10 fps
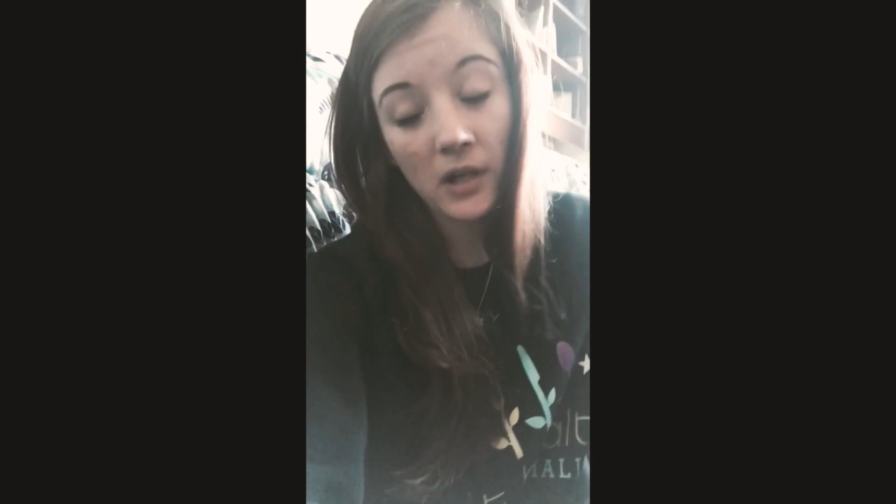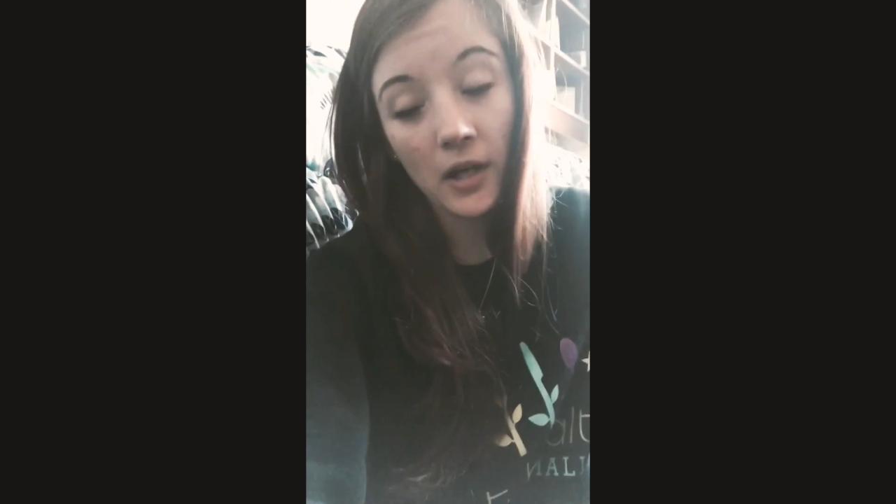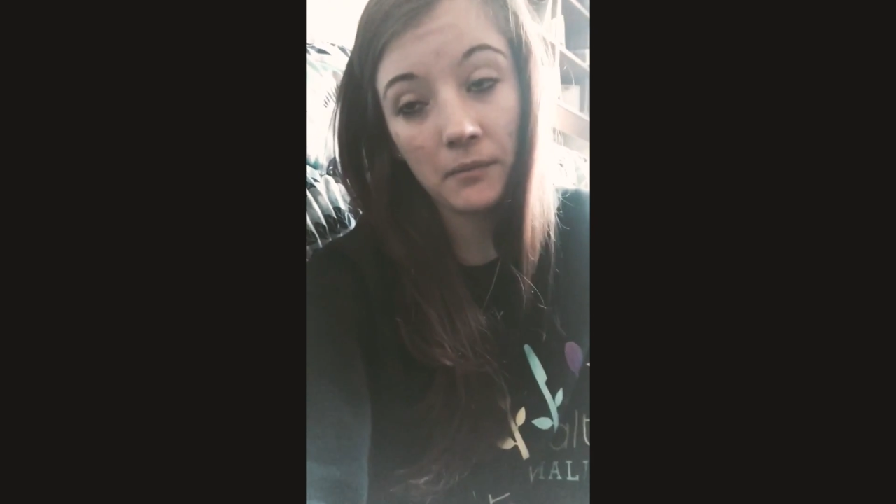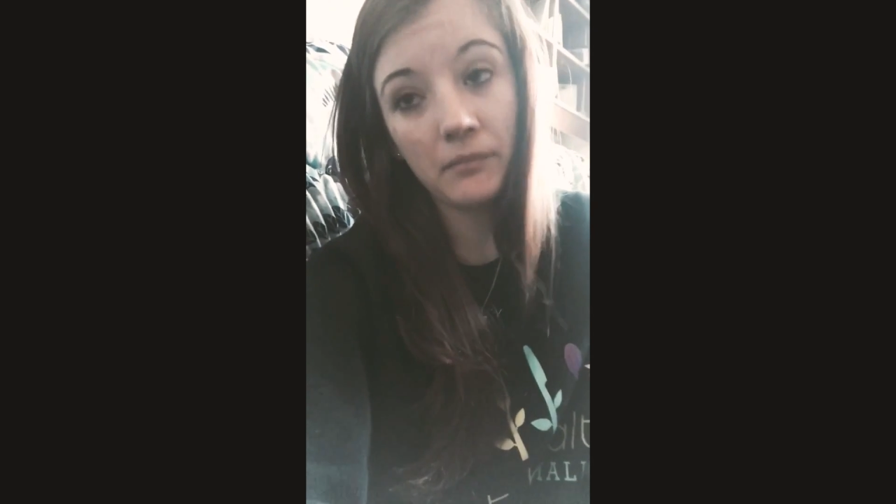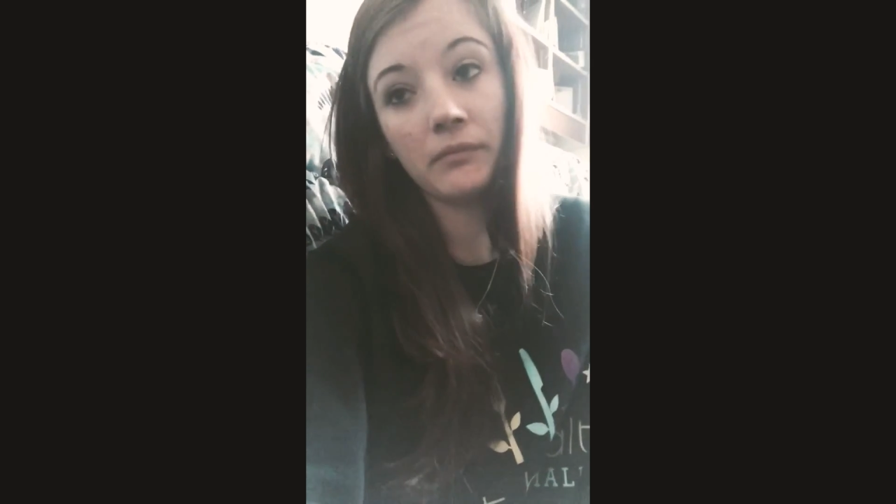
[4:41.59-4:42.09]

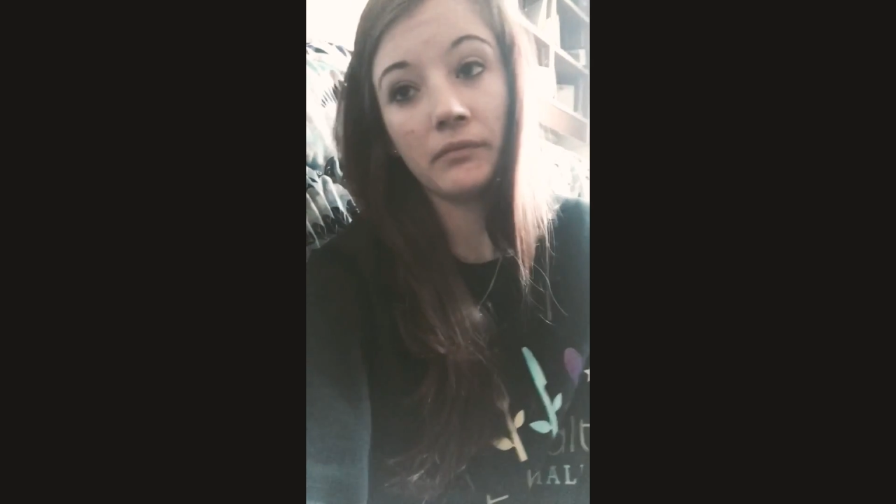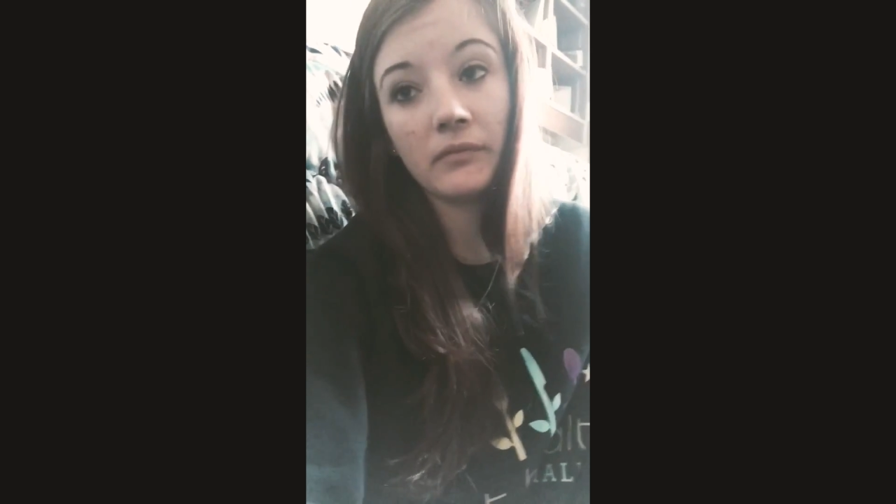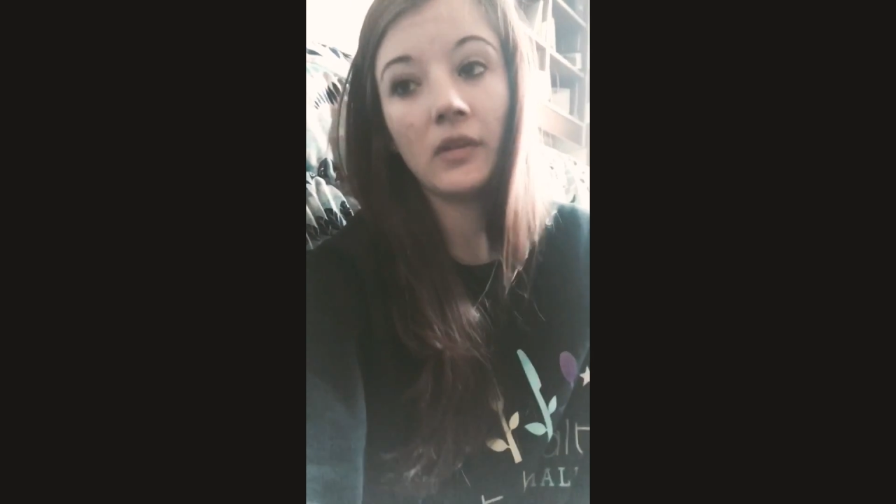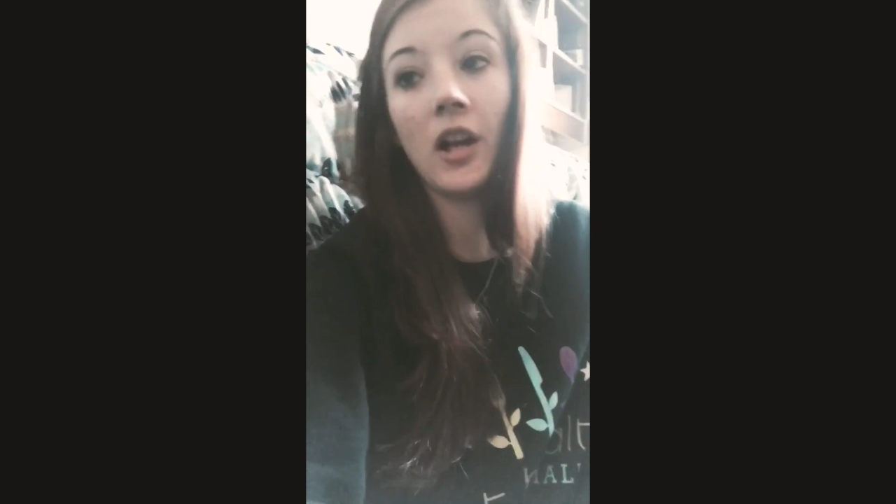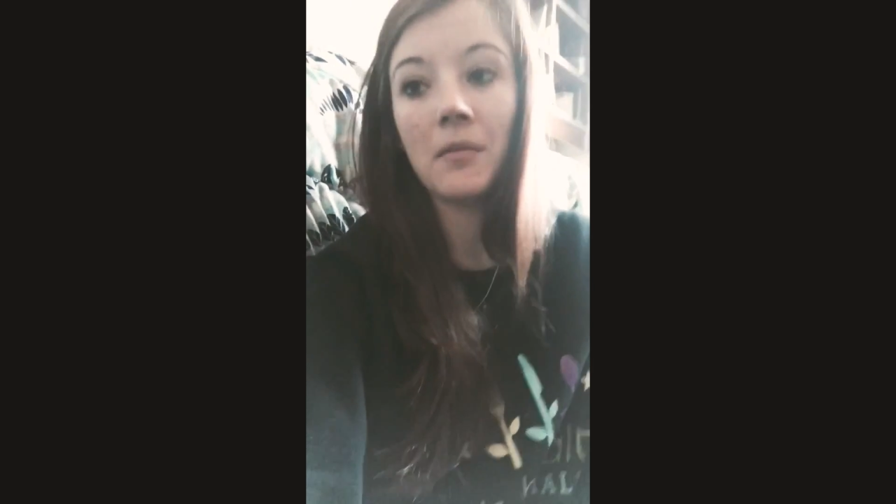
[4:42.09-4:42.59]
pup,
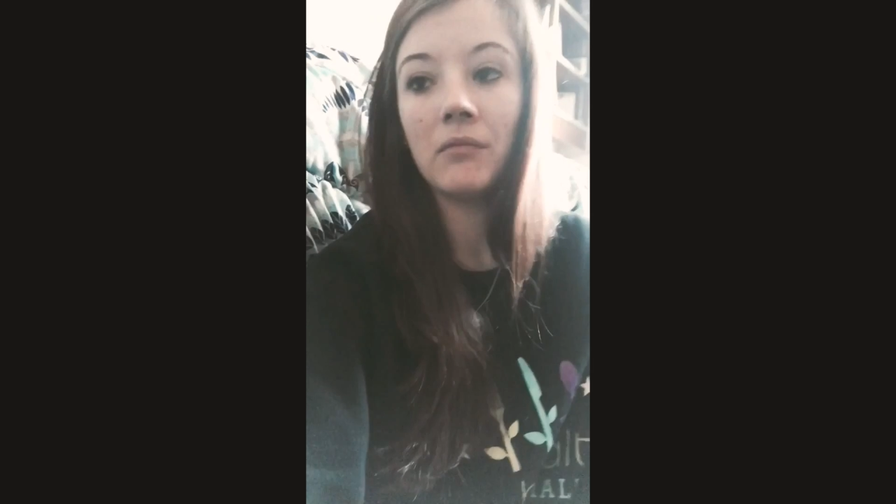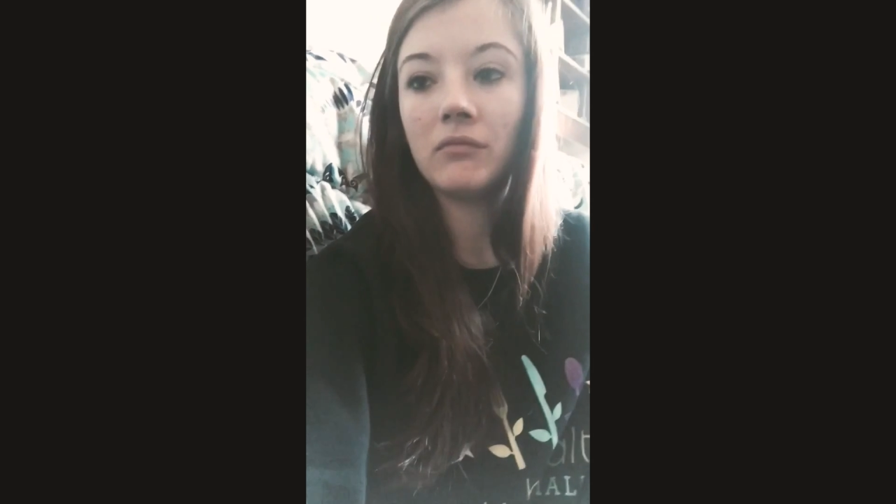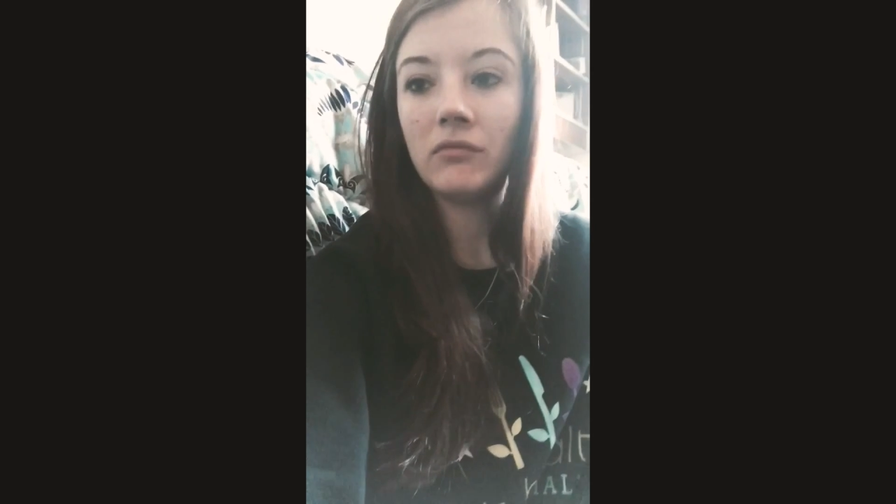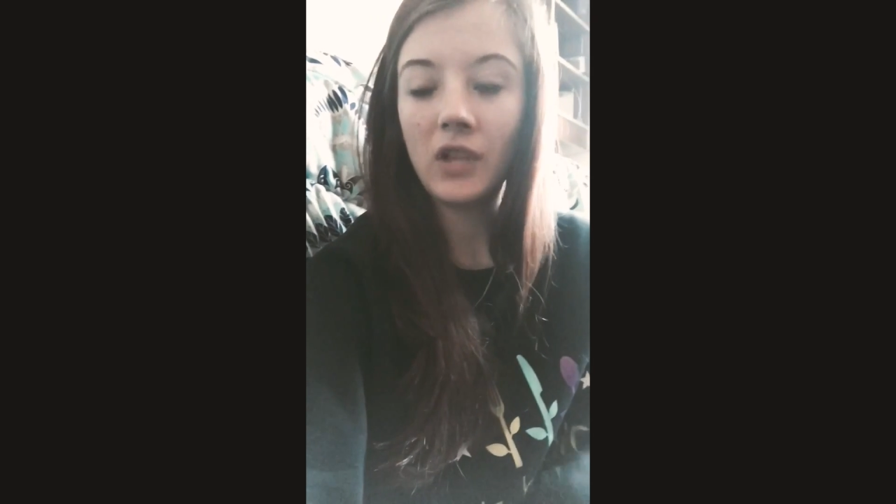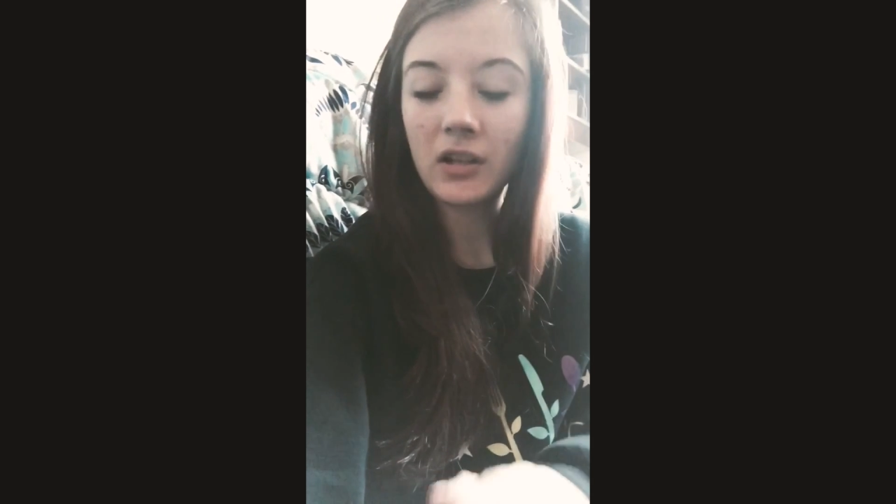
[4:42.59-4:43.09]
I'm
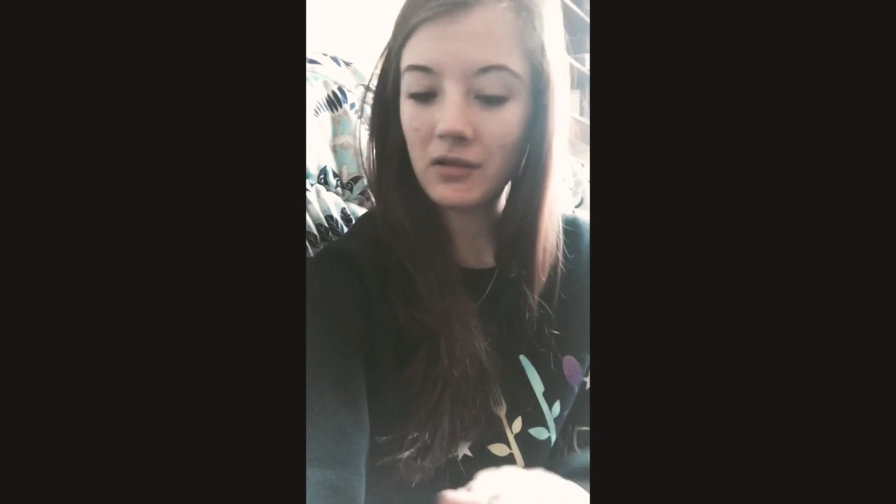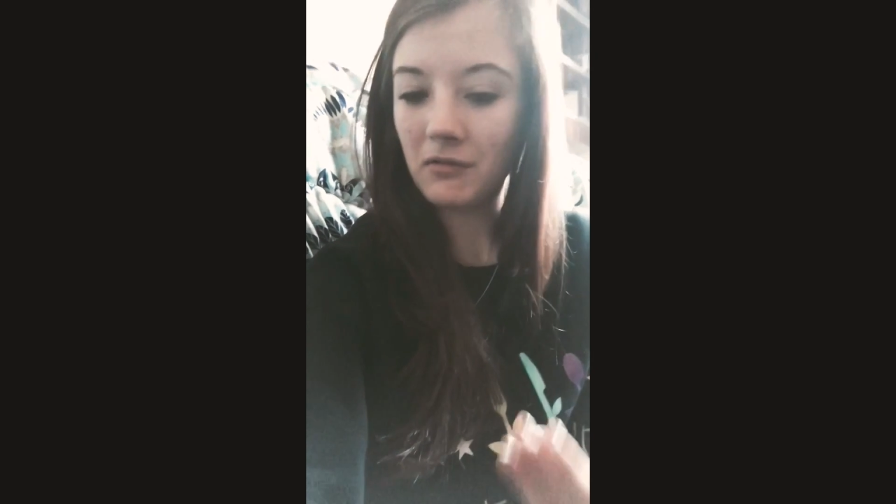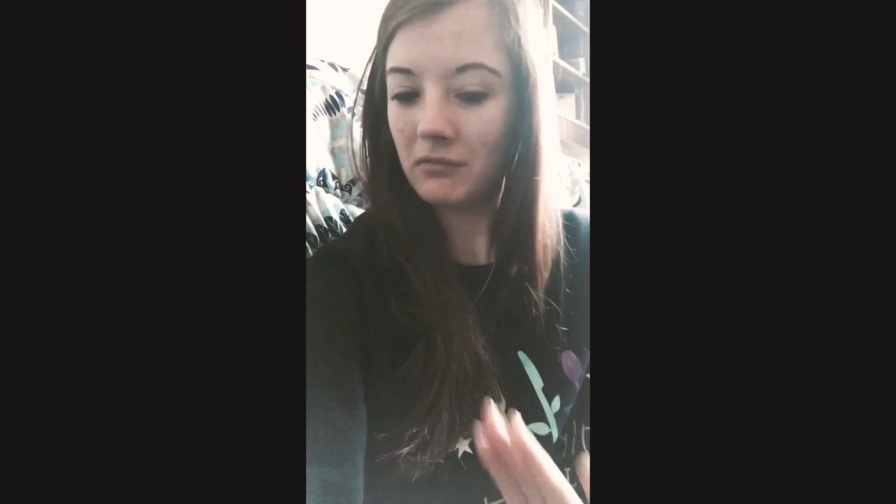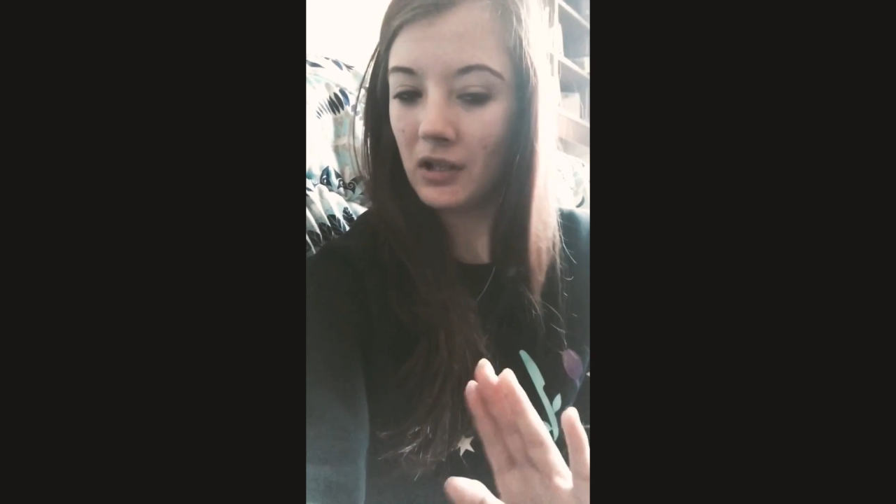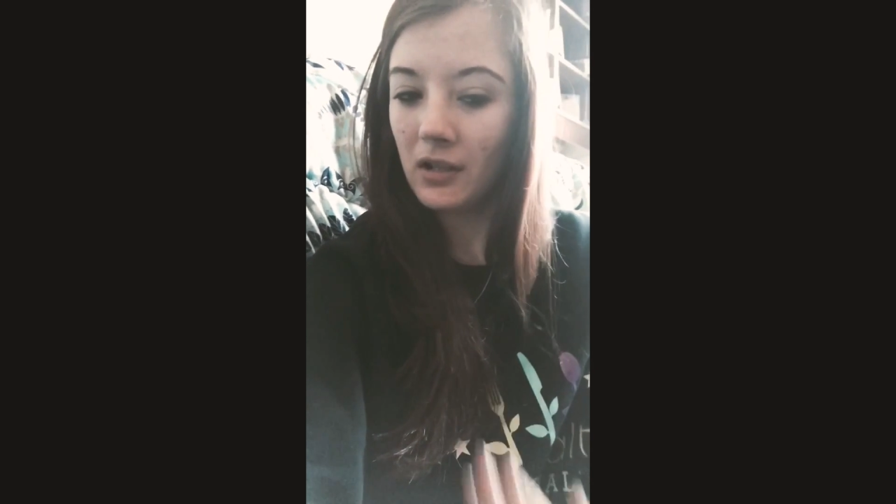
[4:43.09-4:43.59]
not going to